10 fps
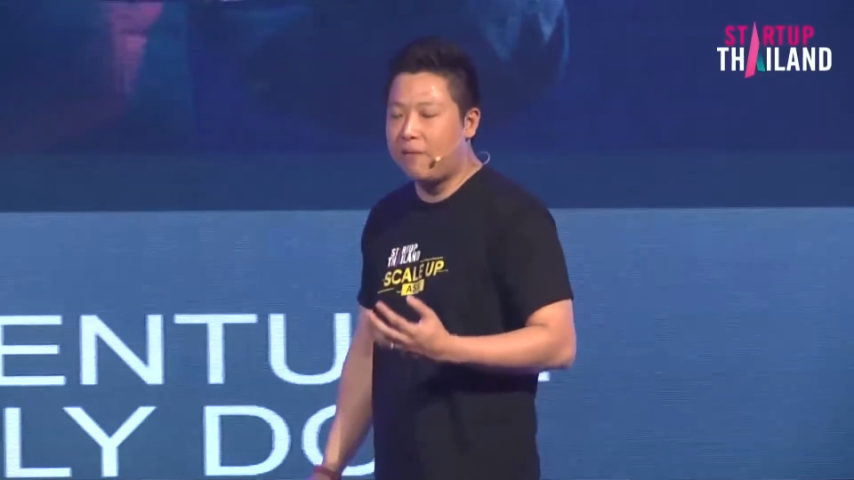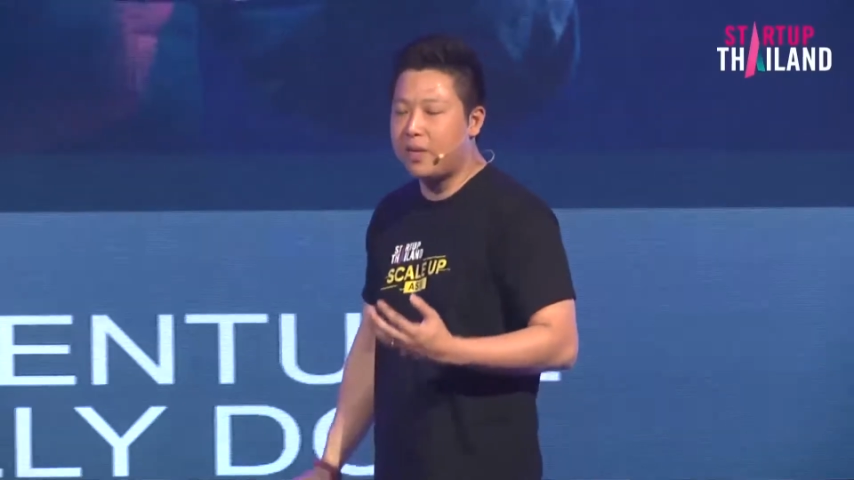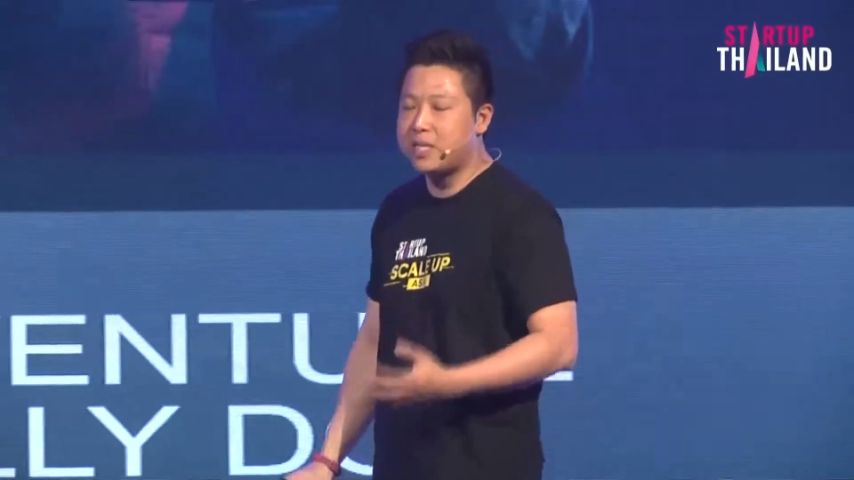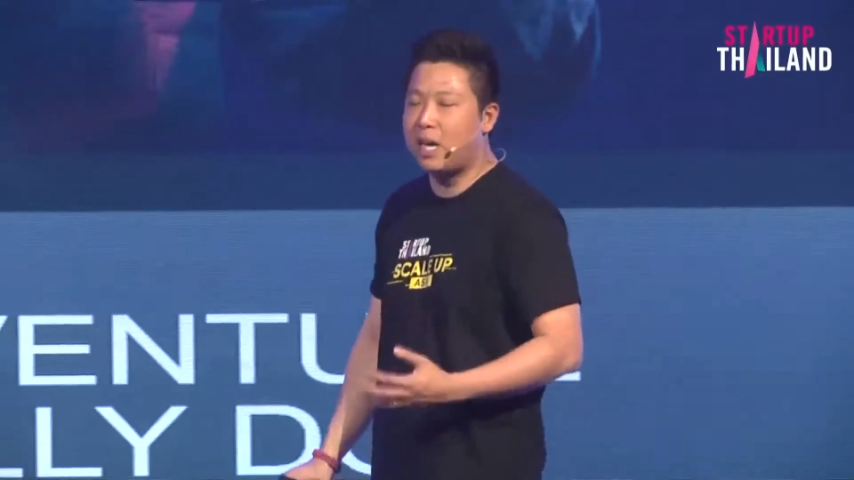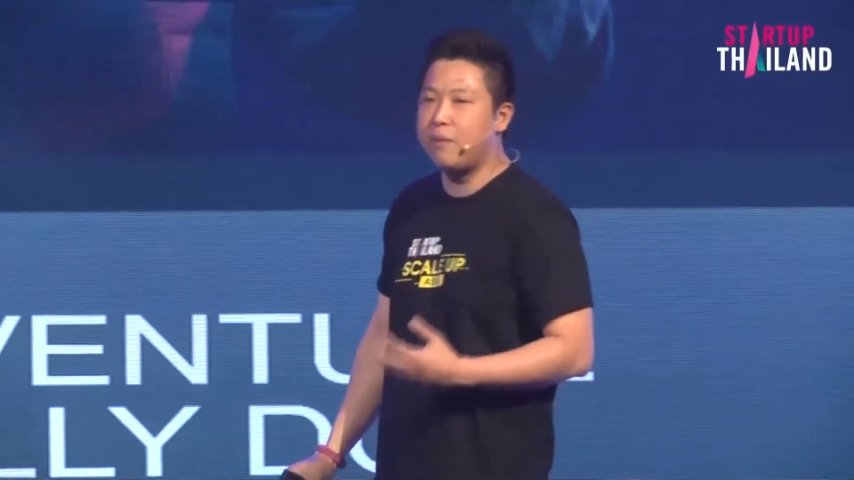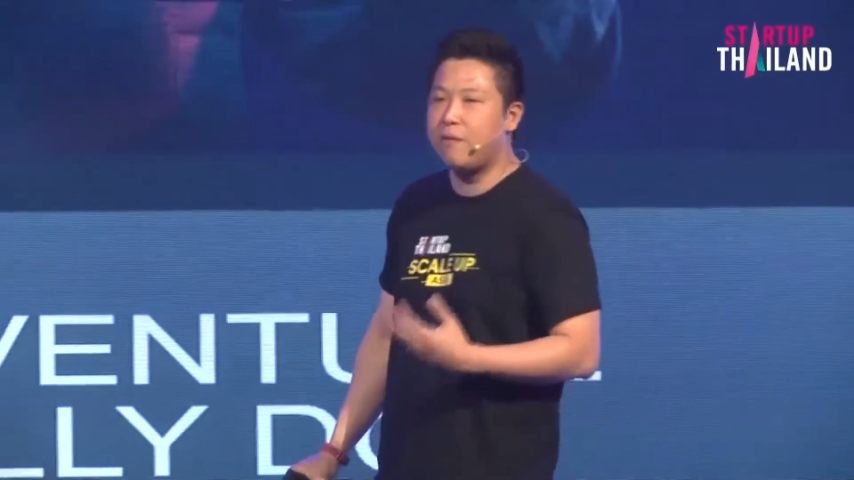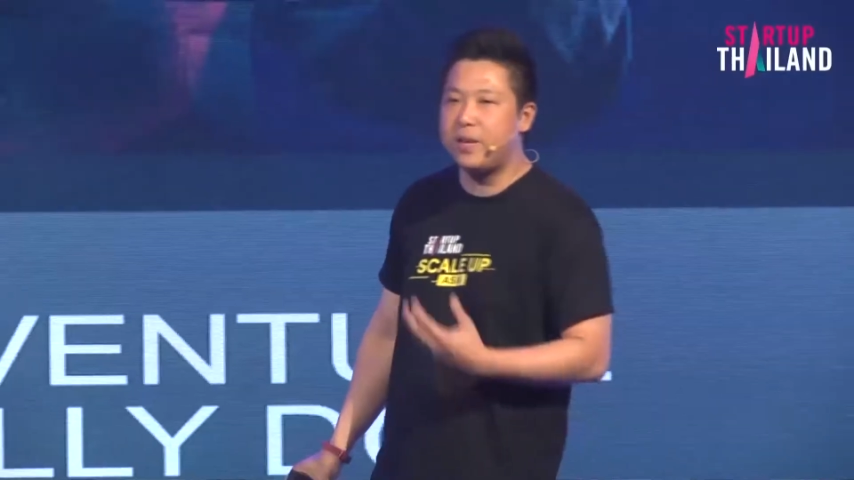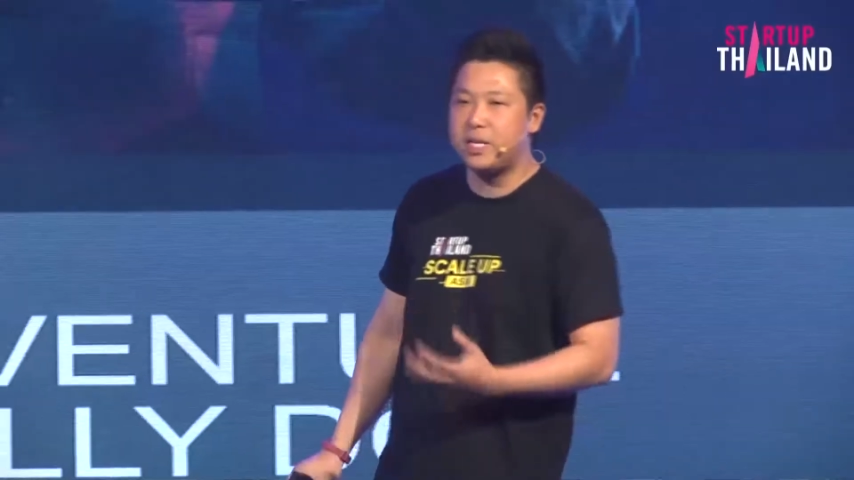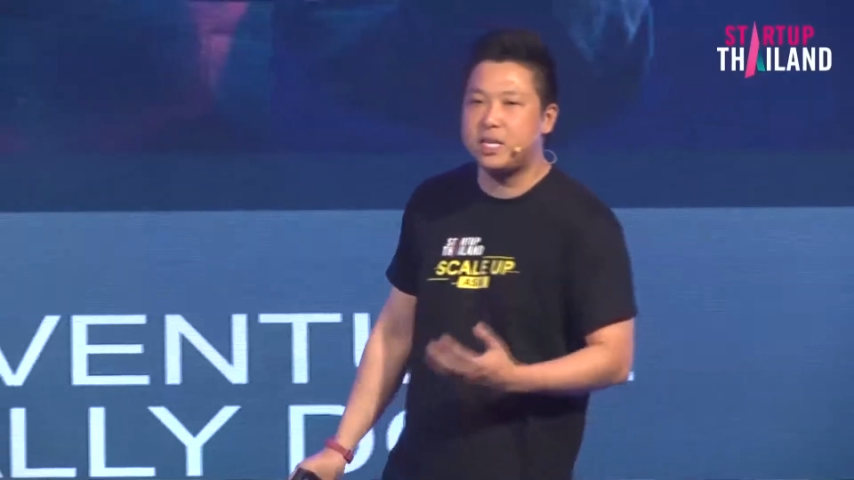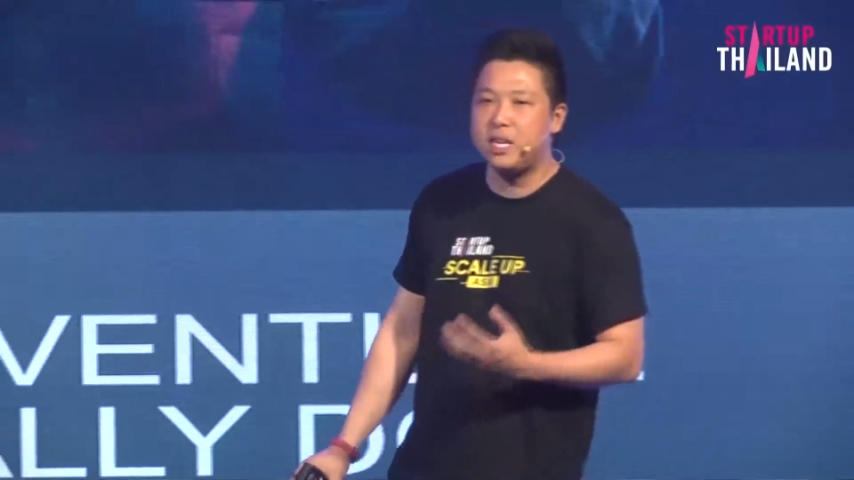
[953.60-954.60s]
every time a
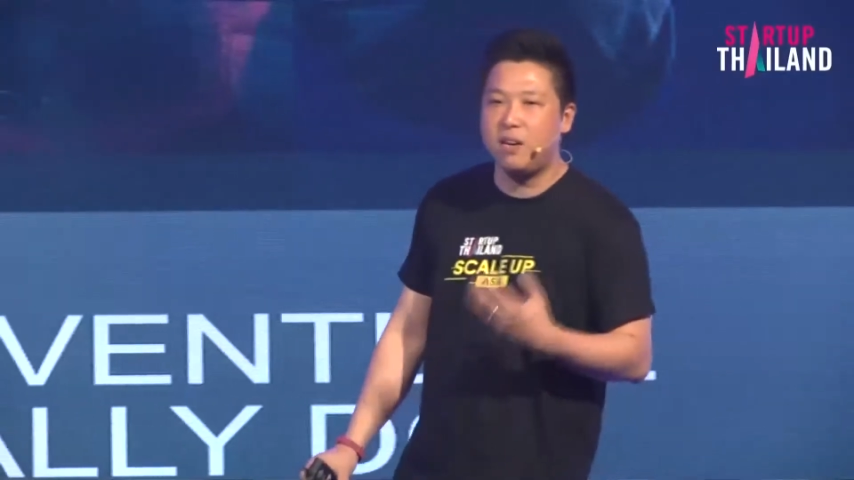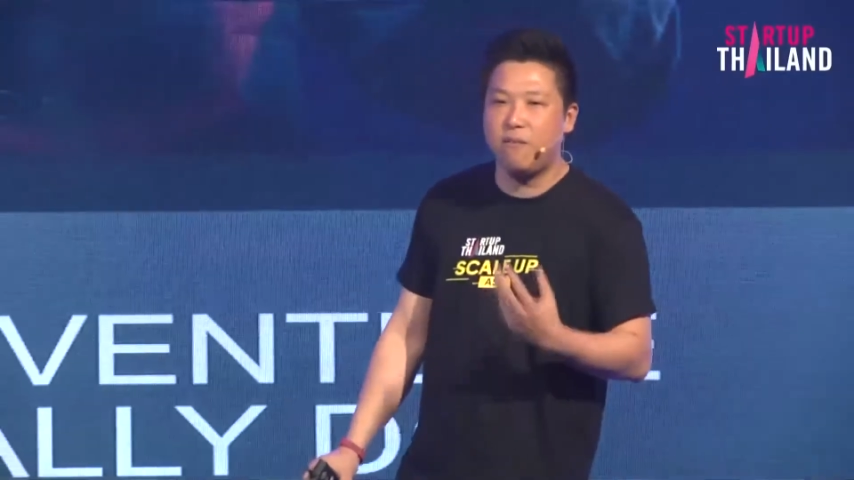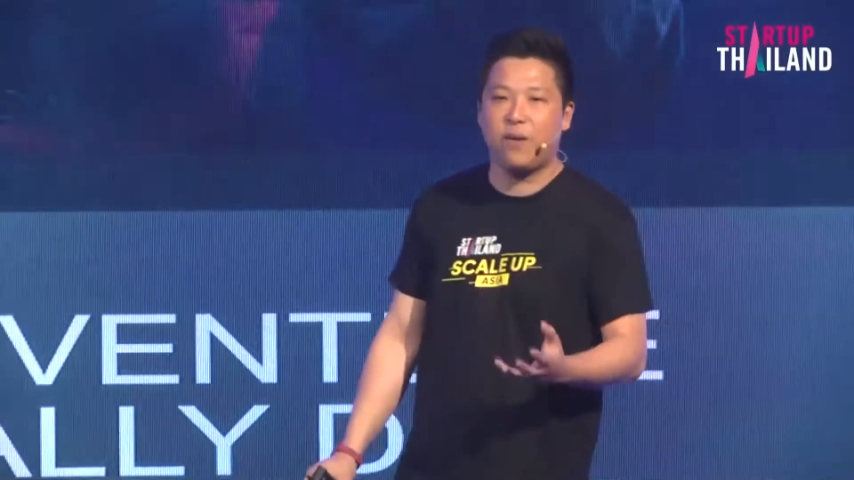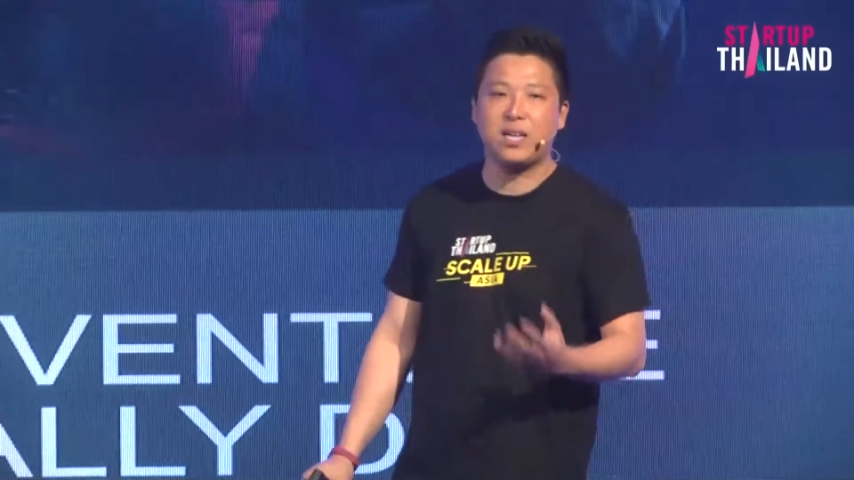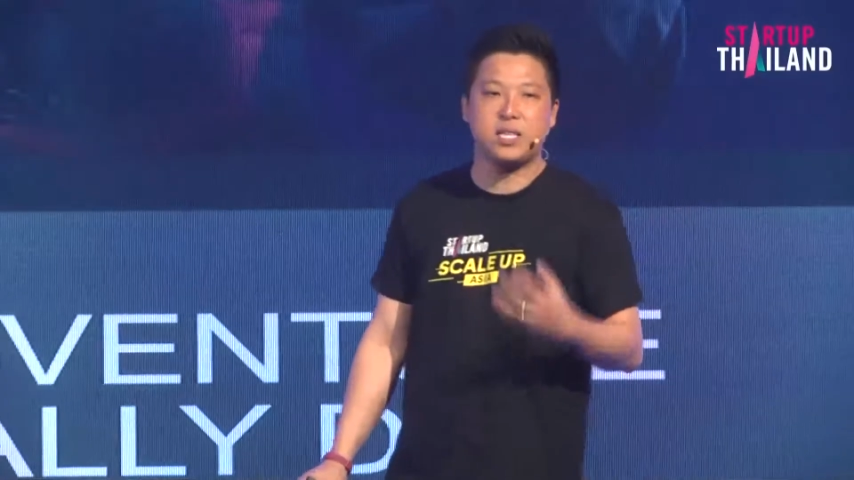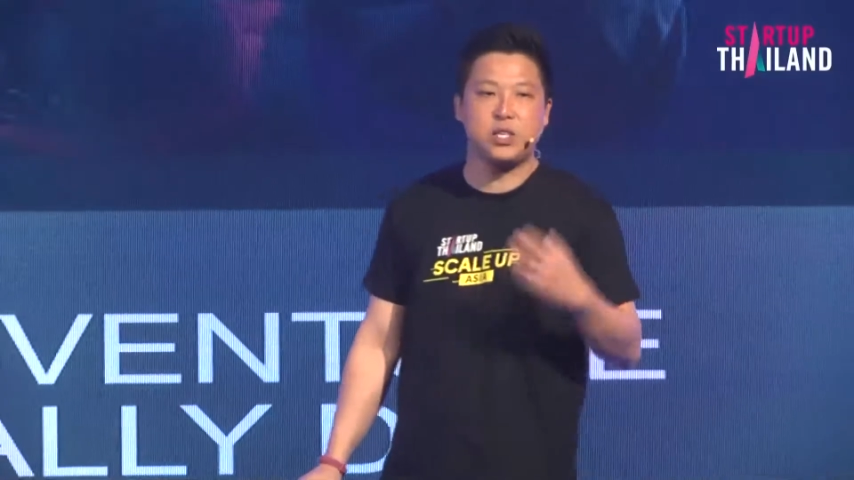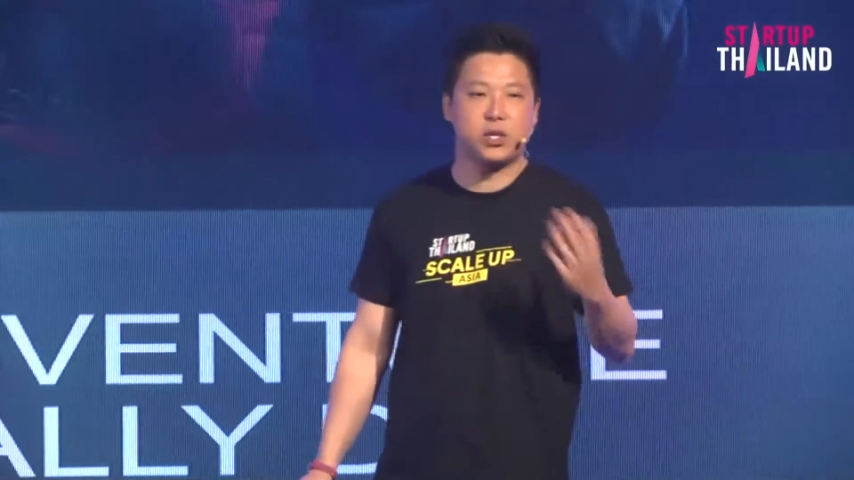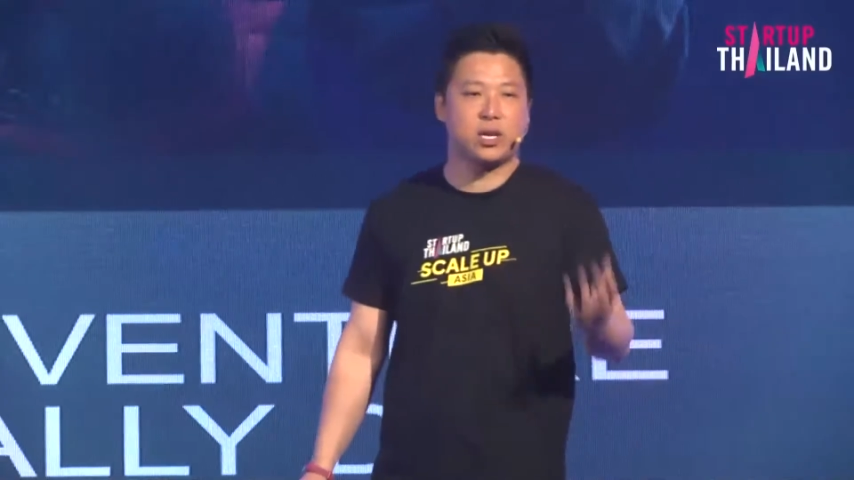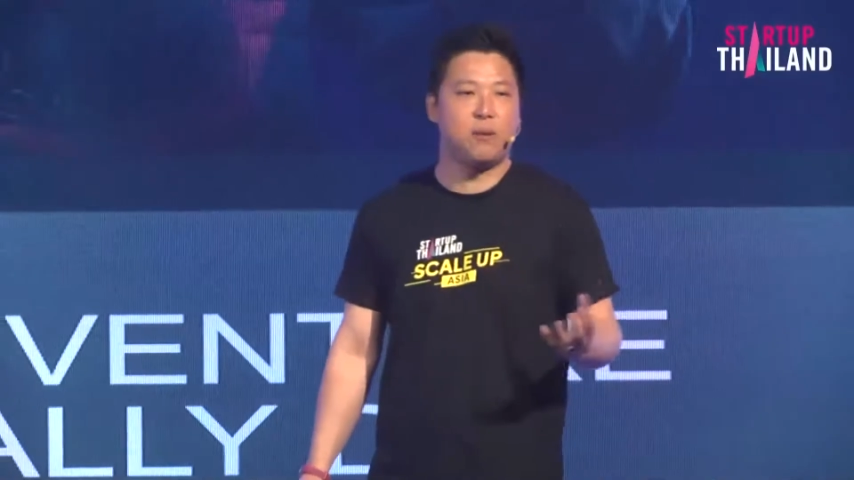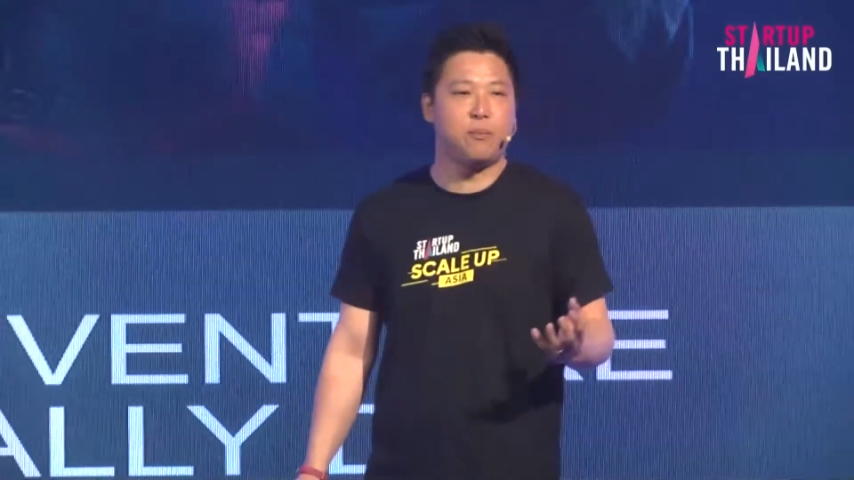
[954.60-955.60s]
VC invests
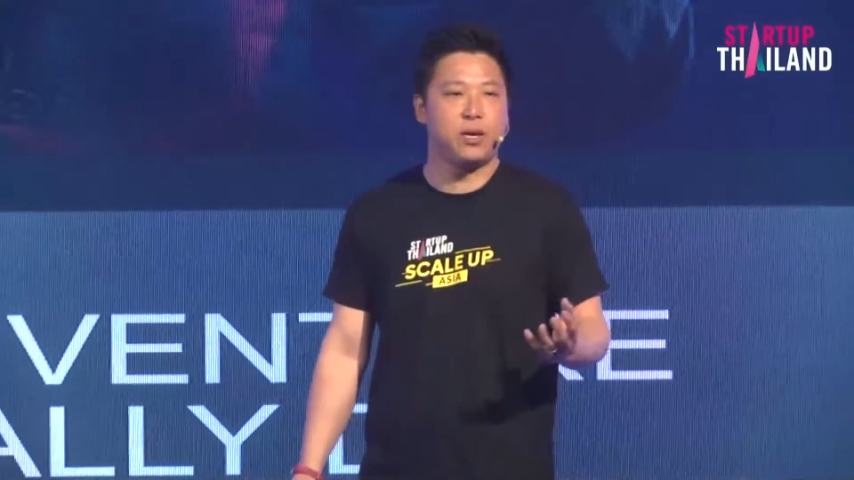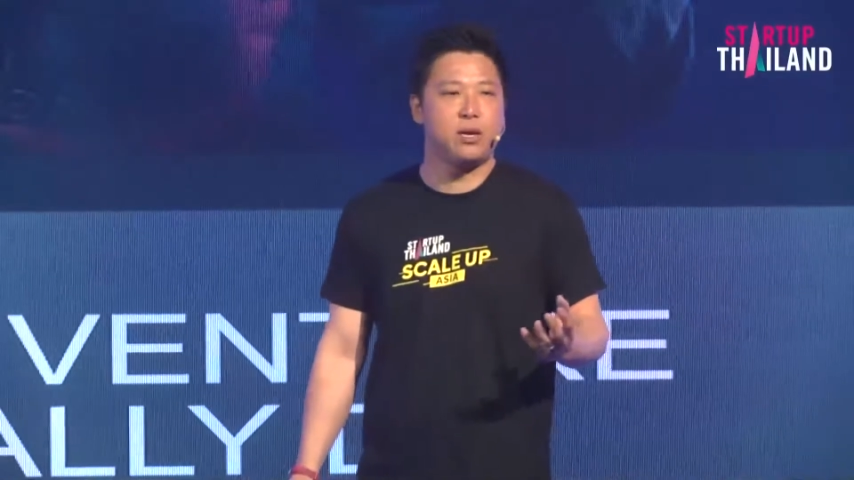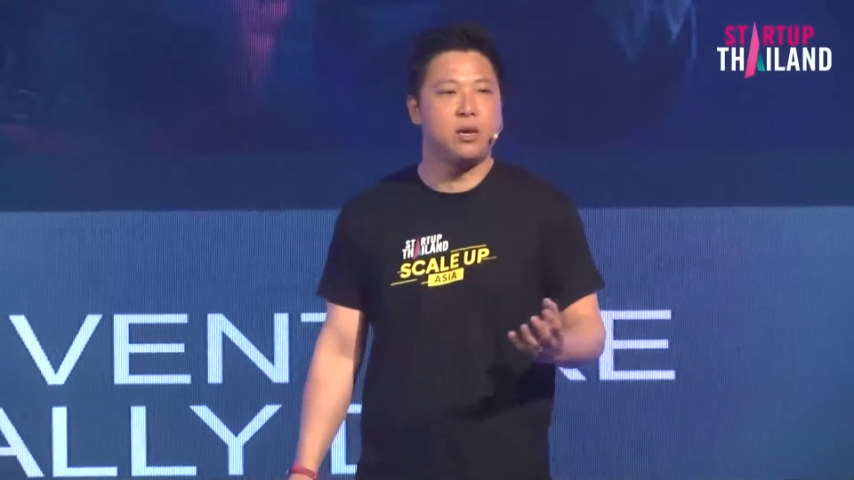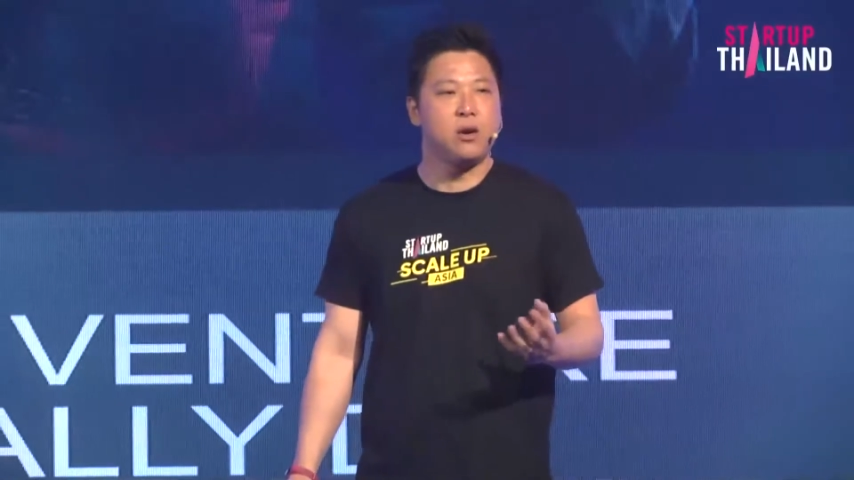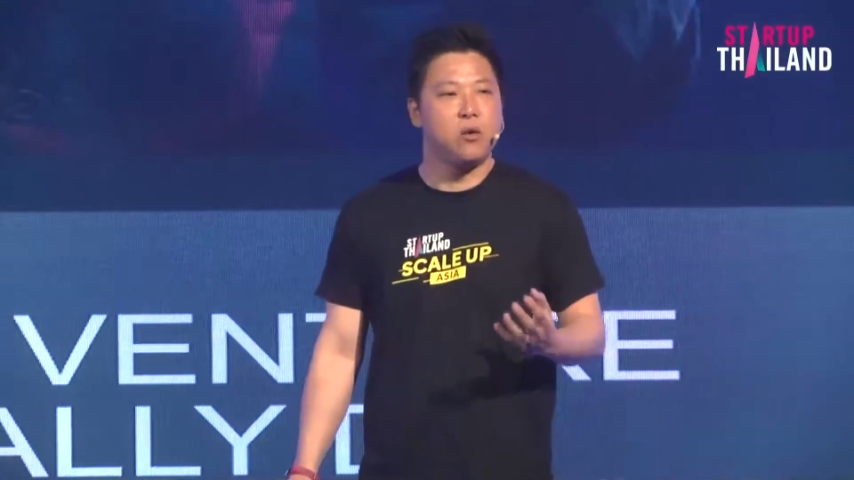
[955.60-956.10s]
into the company,